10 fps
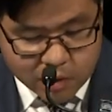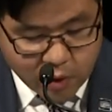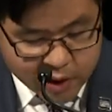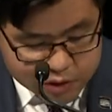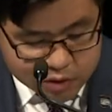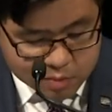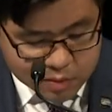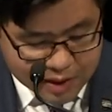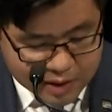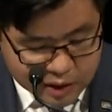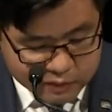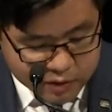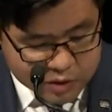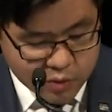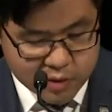racism can leave
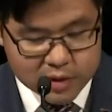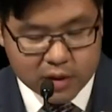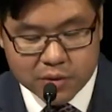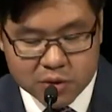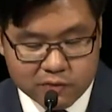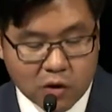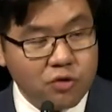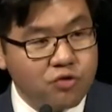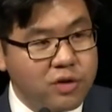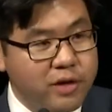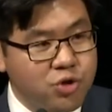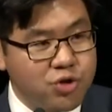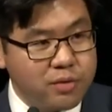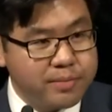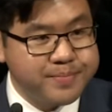us with a sense of
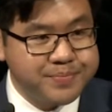contradiction.